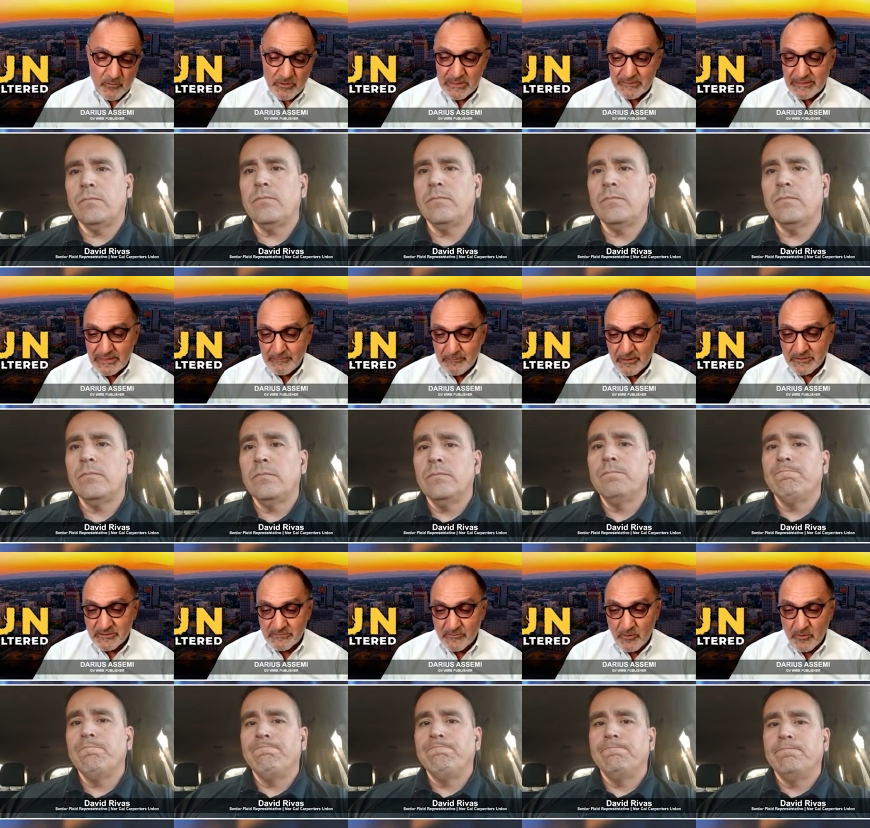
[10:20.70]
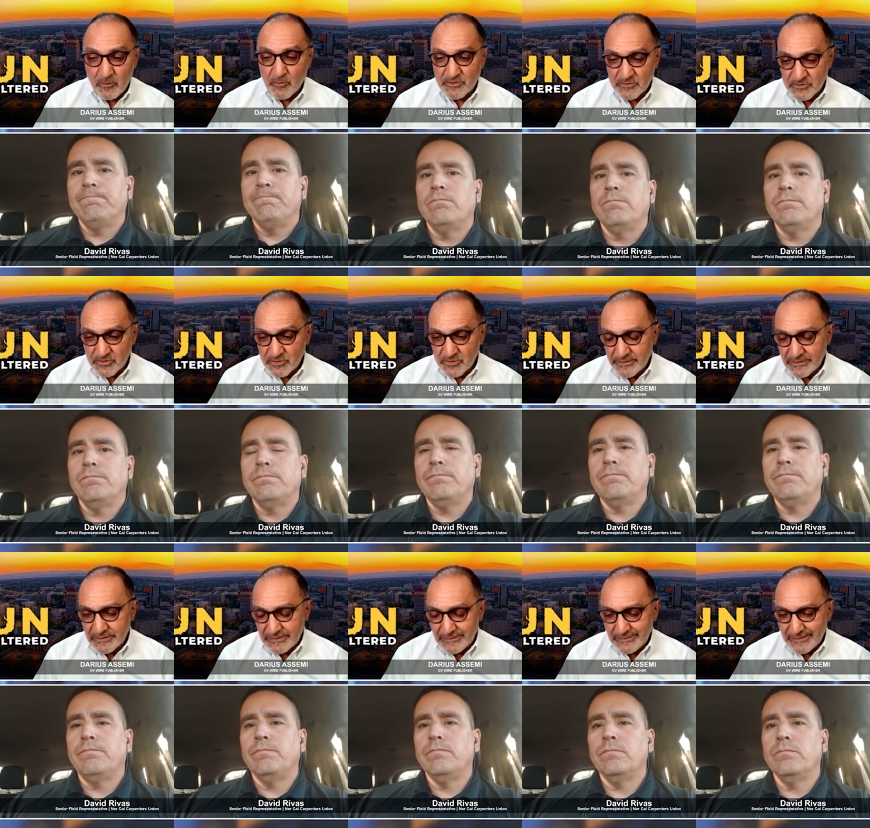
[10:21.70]
Speaker 1: of work. That they must know what they're
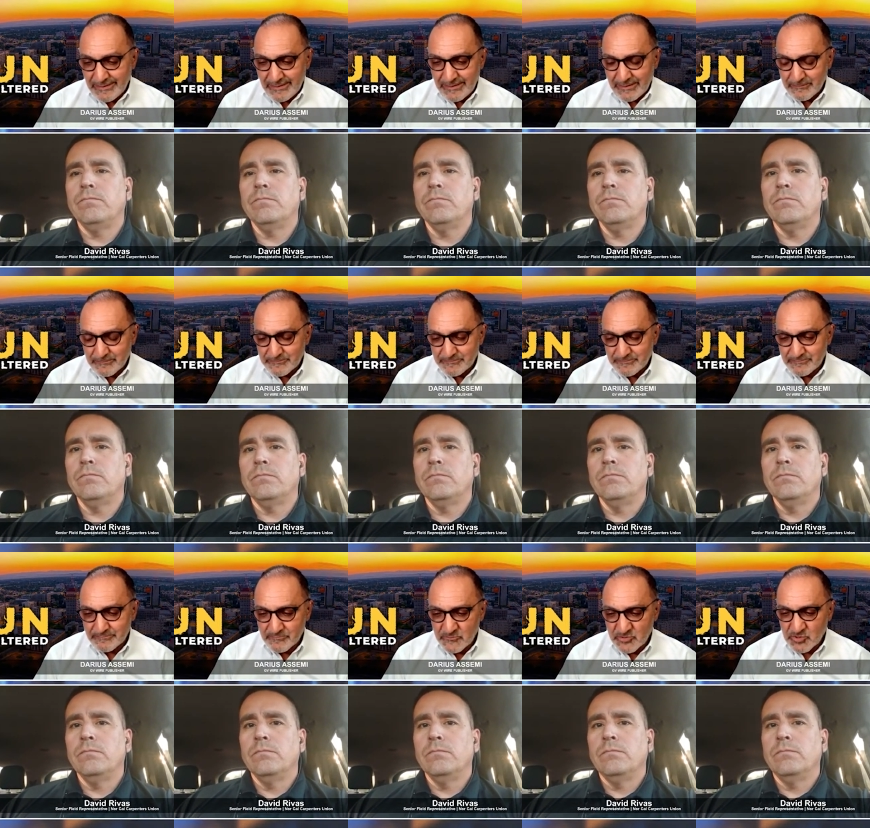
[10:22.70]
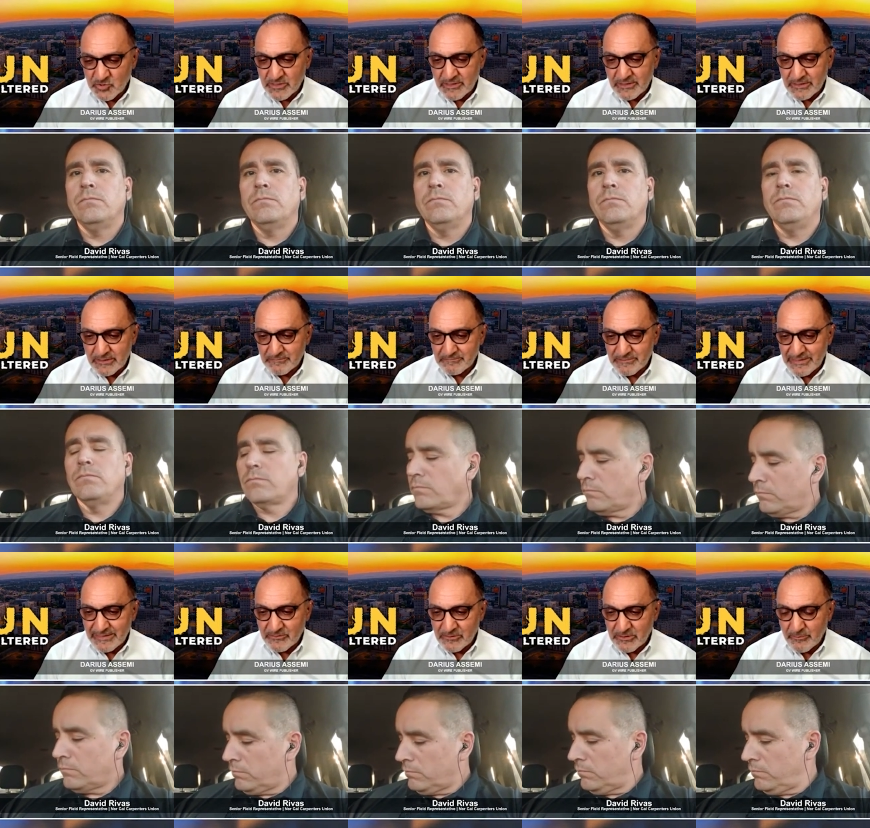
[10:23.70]
doing, and and I'm sure they're going to
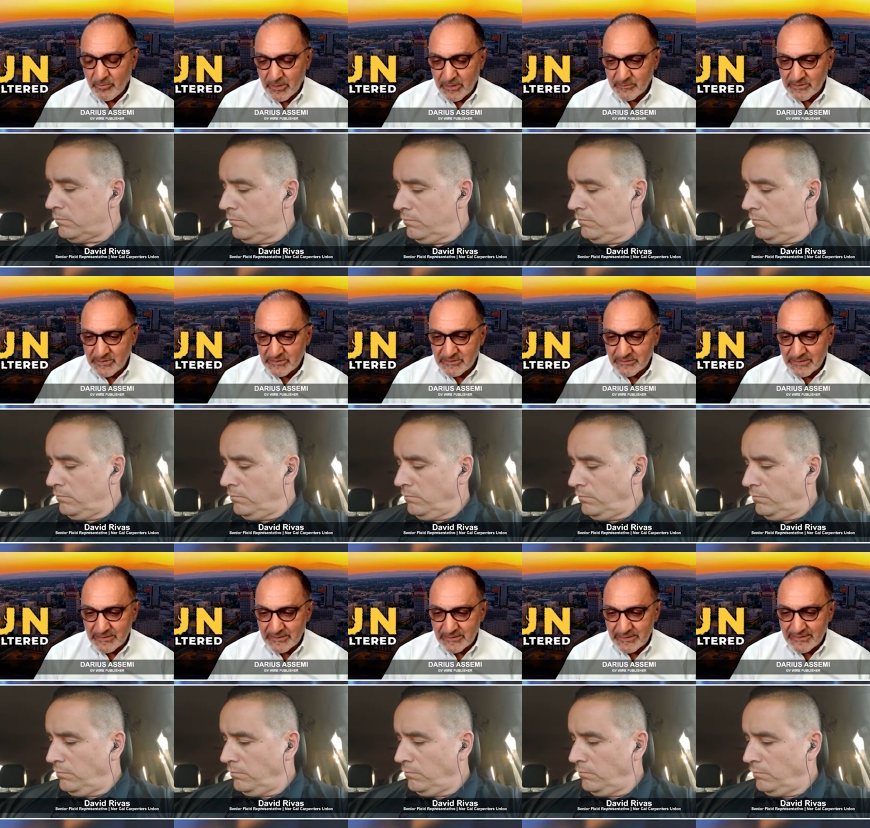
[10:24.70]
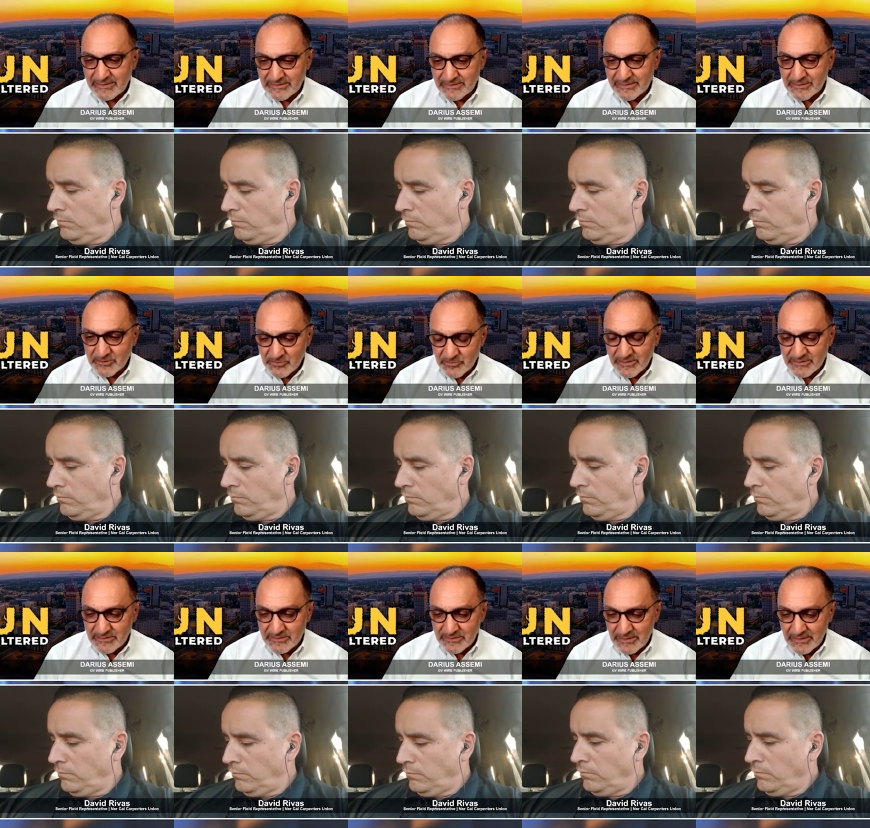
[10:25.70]
get to the bottom of this and get this thing
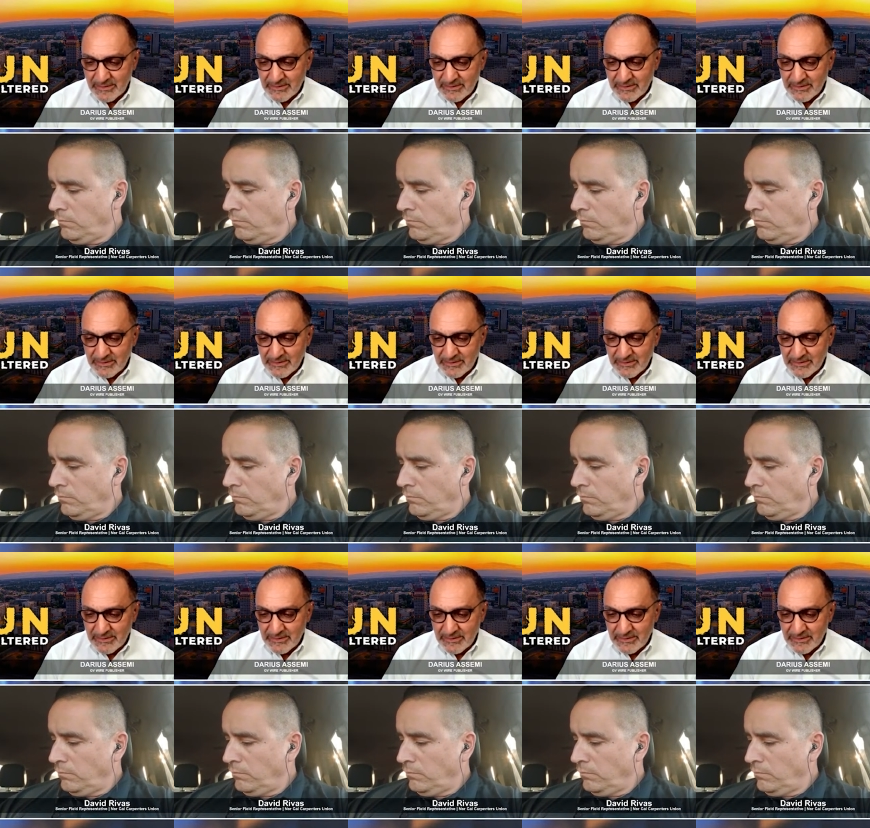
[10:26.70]
addressed.